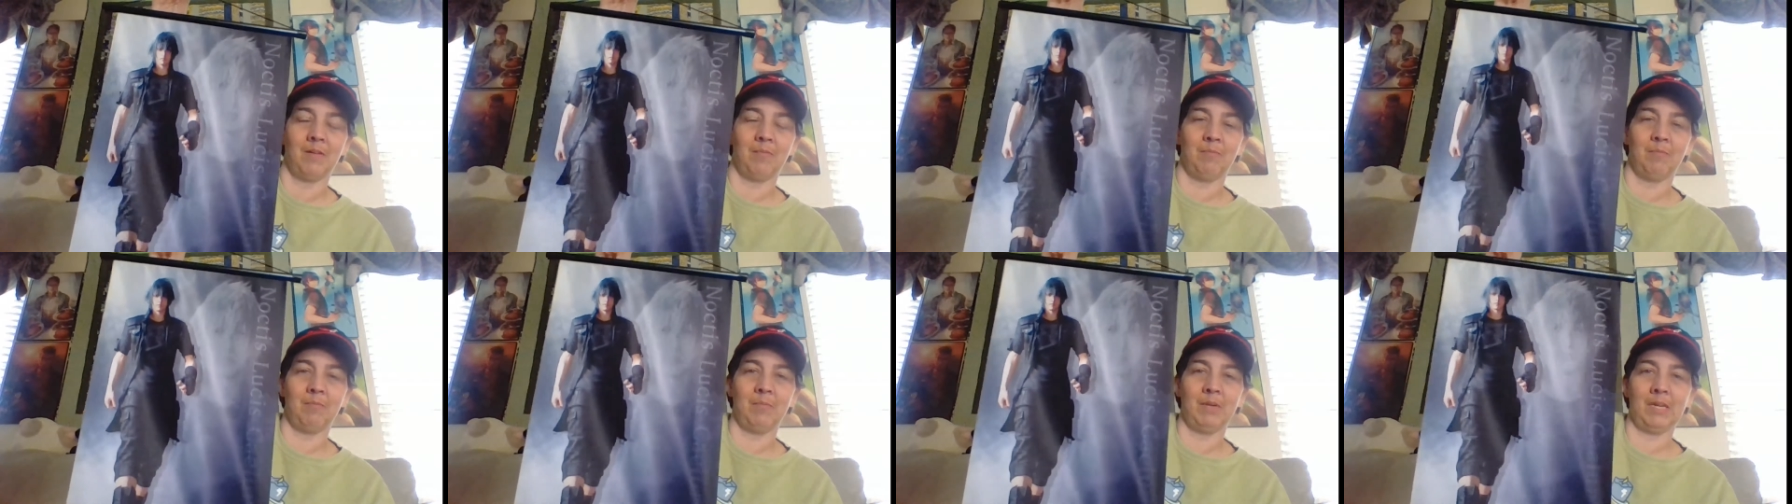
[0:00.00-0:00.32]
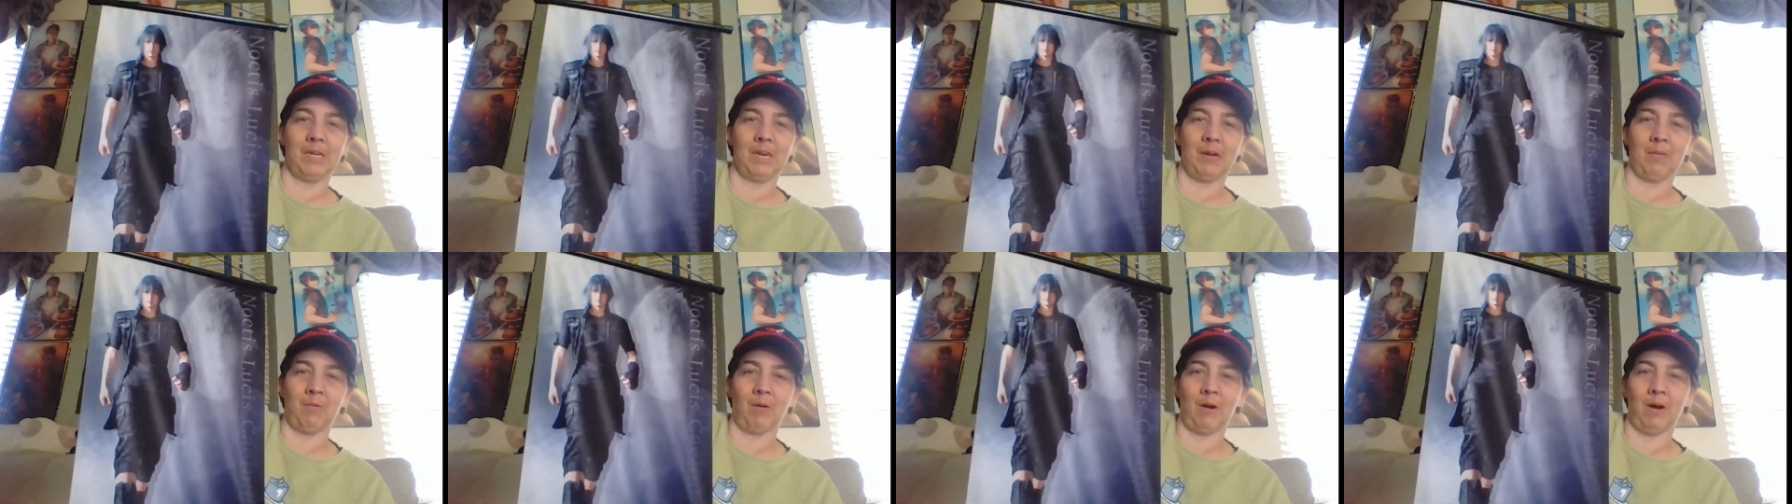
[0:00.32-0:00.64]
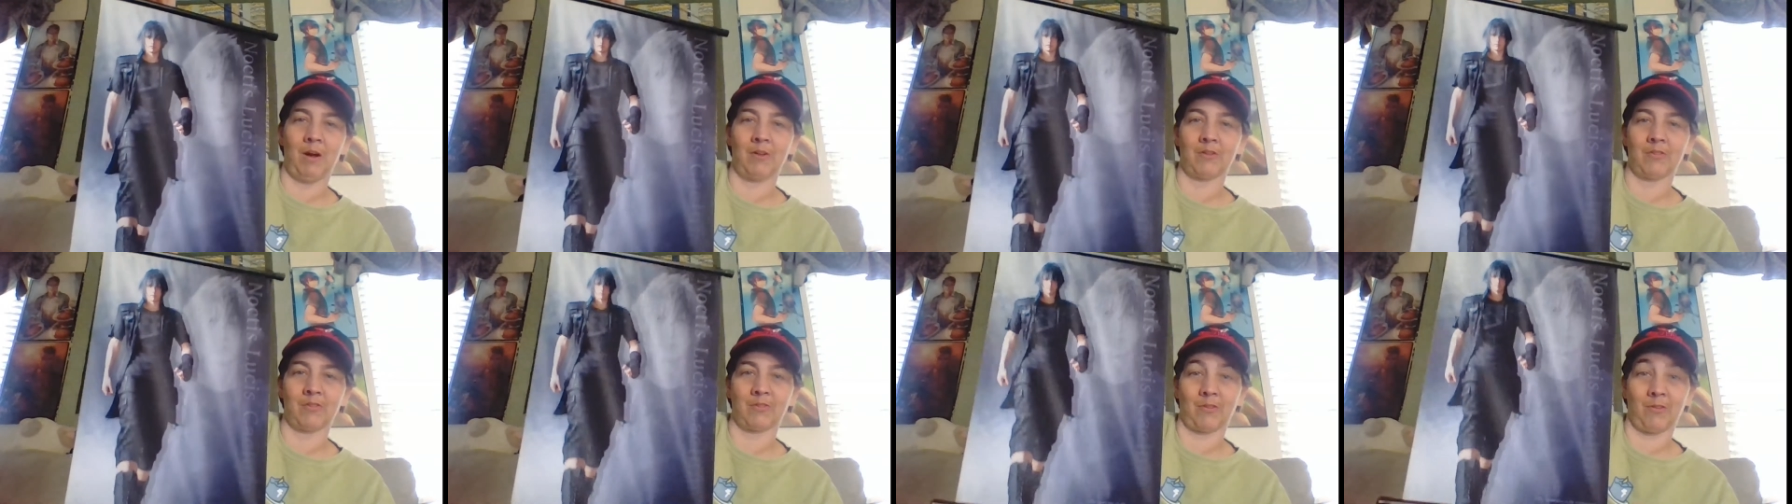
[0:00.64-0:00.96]
mini
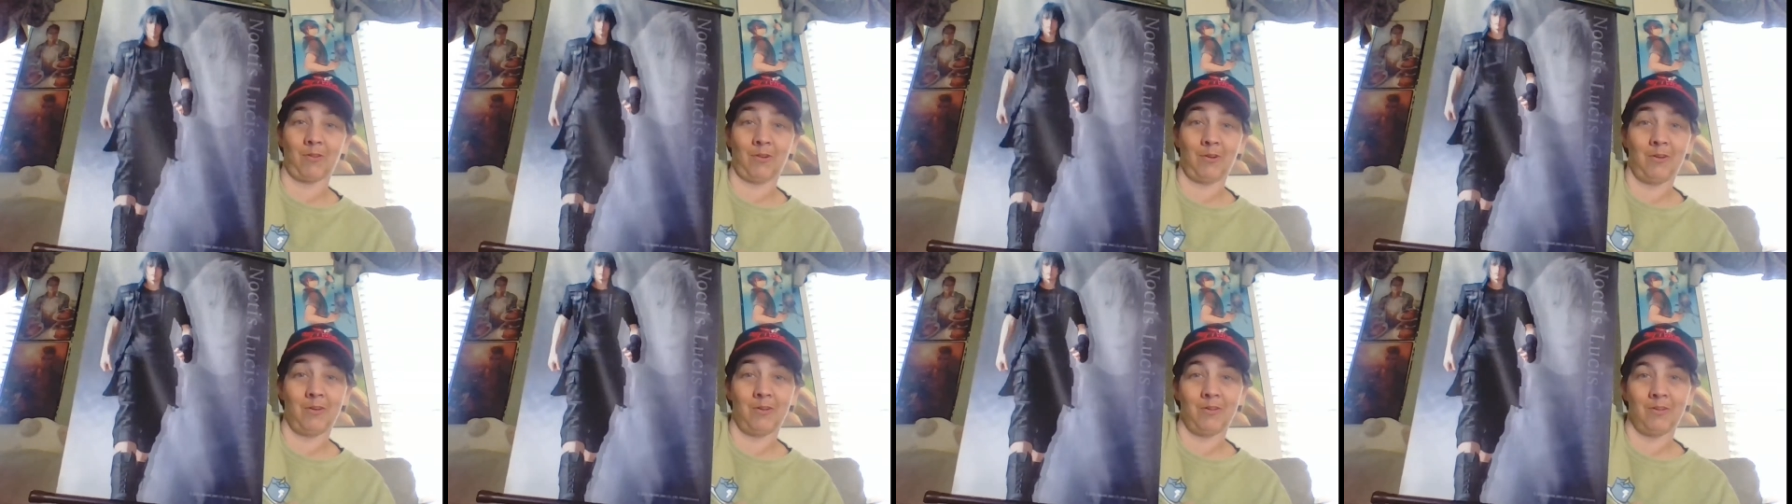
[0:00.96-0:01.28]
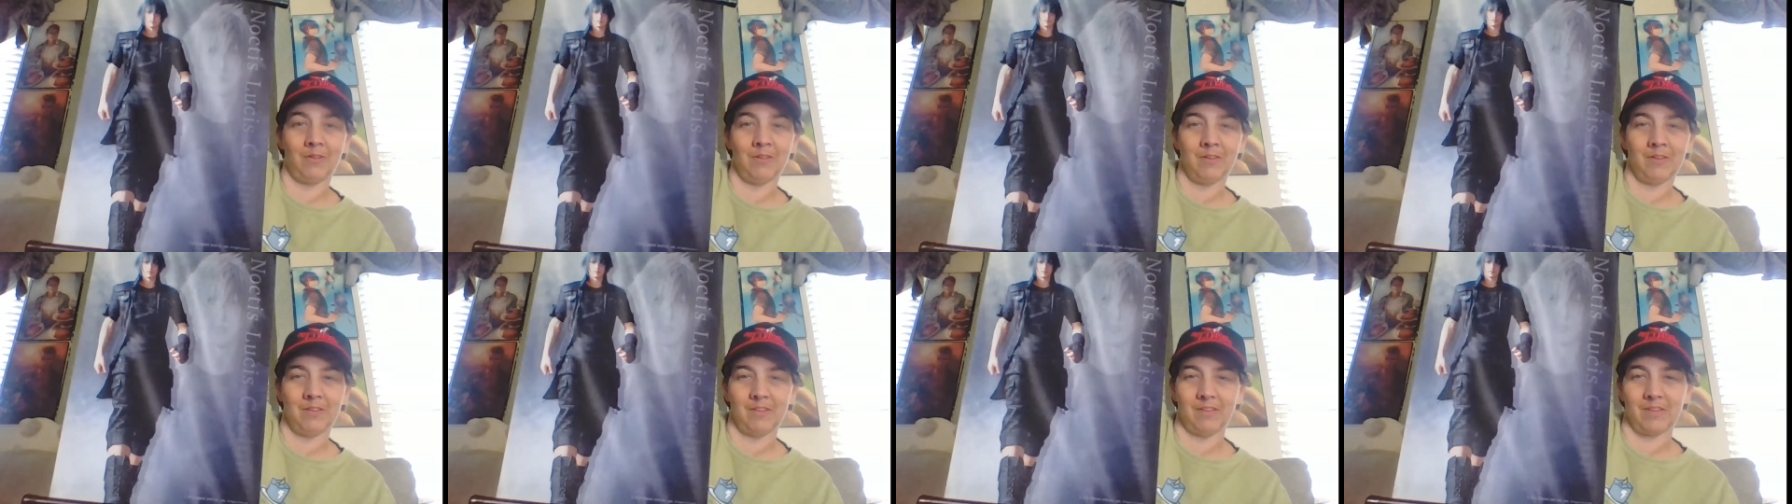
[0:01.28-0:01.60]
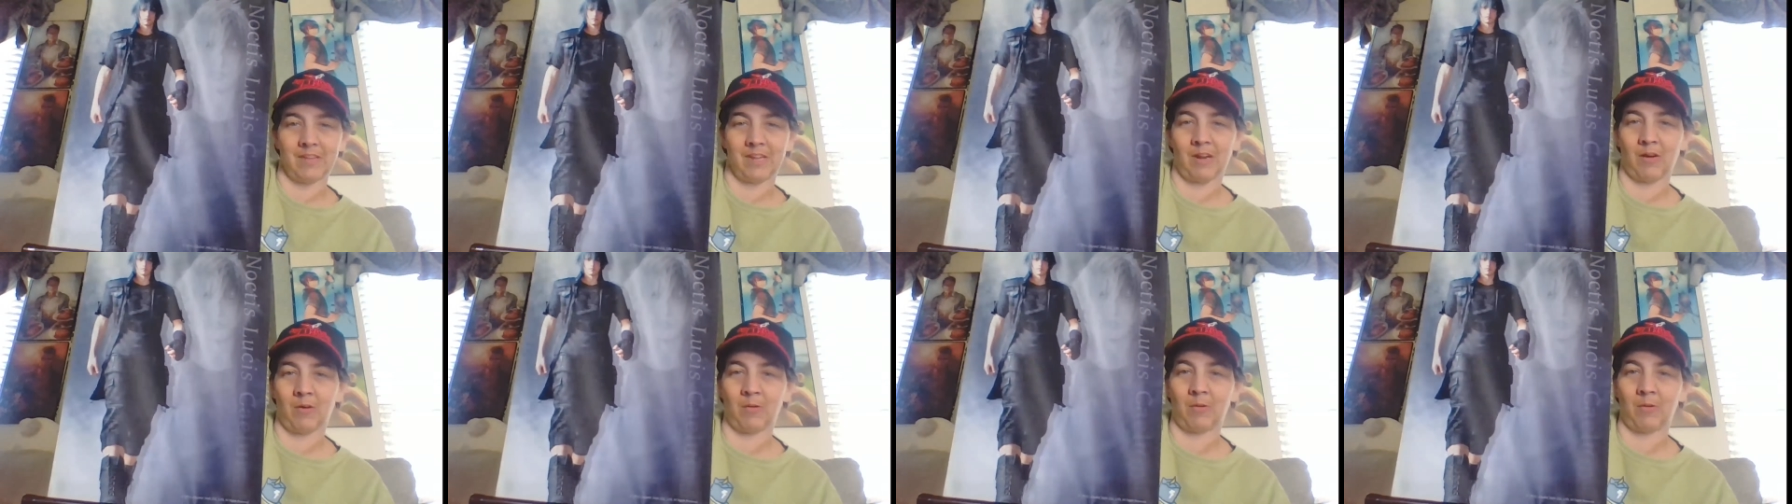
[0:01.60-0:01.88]
wall scroll that I